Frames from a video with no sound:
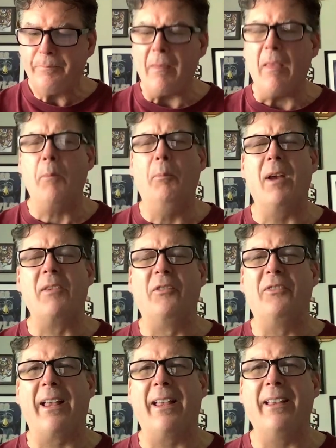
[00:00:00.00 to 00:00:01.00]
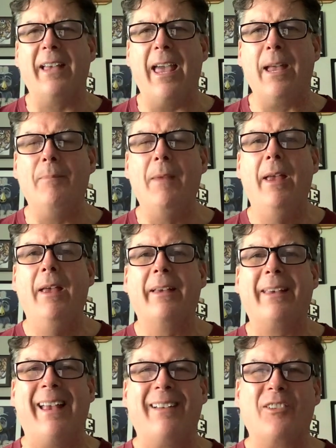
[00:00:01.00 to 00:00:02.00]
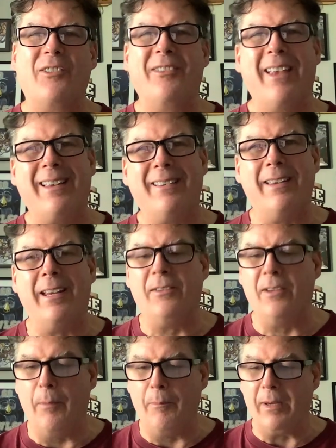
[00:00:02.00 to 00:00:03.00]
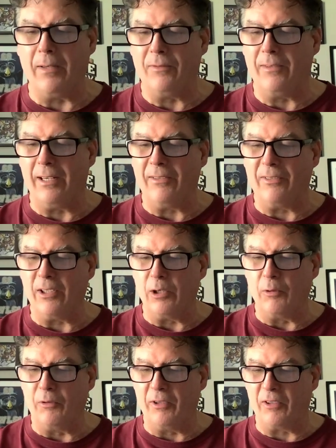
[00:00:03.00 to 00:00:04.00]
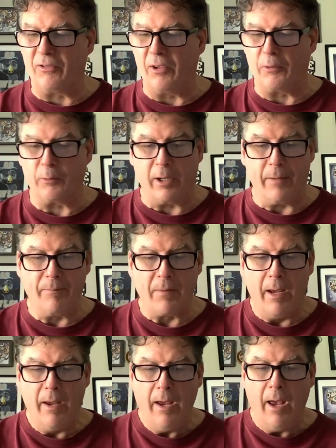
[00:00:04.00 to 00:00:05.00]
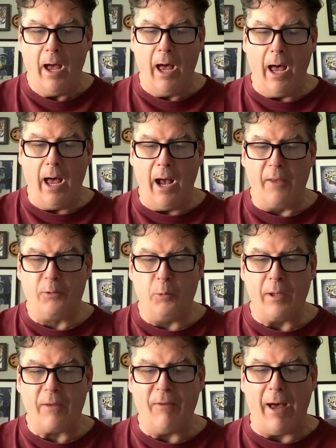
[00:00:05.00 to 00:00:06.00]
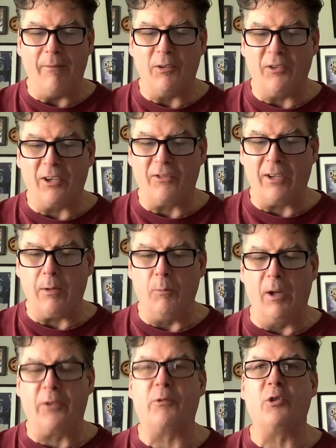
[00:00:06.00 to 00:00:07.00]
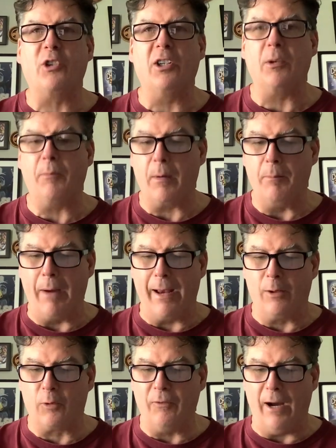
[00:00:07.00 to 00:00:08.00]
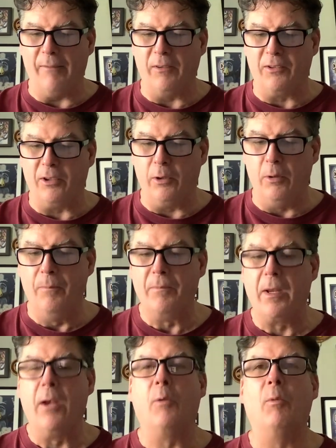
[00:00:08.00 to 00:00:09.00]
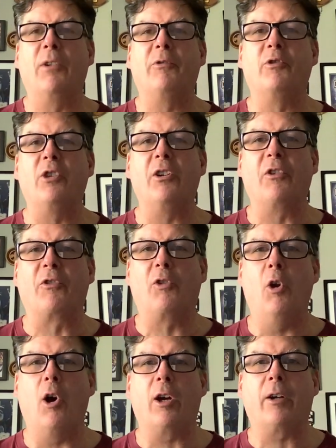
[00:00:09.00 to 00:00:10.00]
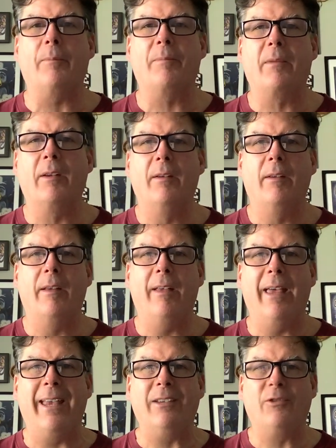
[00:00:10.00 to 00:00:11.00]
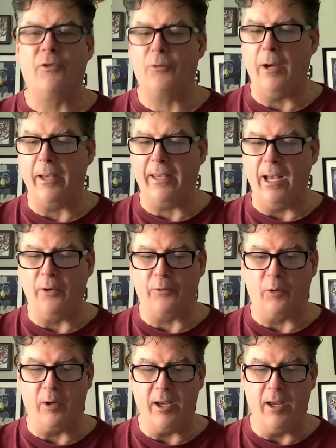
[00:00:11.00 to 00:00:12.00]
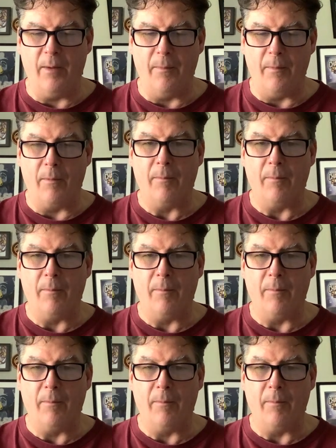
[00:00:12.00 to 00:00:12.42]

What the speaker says: They played the second game. Kansas State ended up beating TCU 6-3. 25-16, West Virginia beat Baylor 5-2. West Virginia's Clark, 8 strikeouts for him.